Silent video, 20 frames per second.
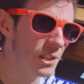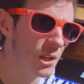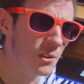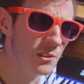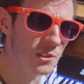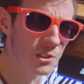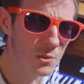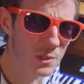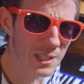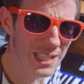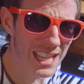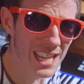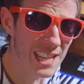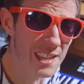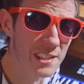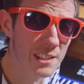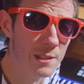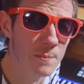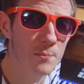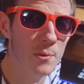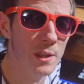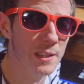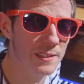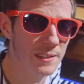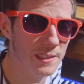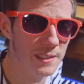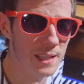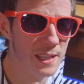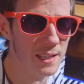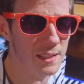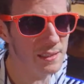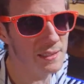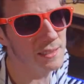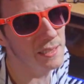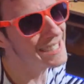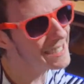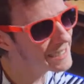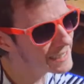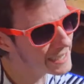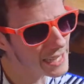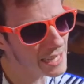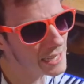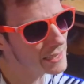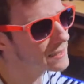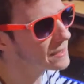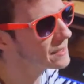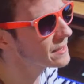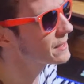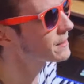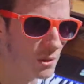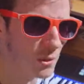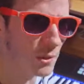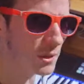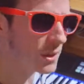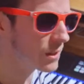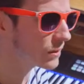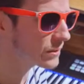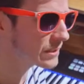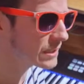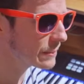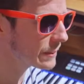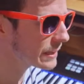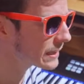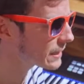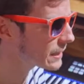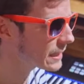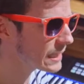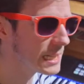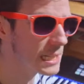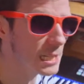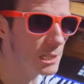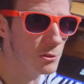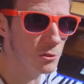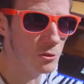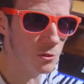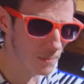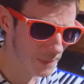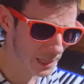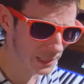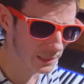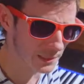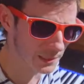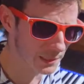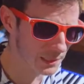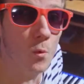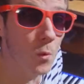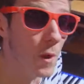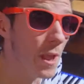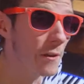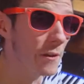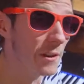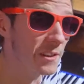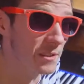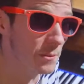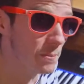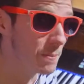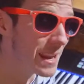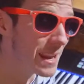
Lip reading: culturally interpreted as intense or ultimately dramatic, whereas a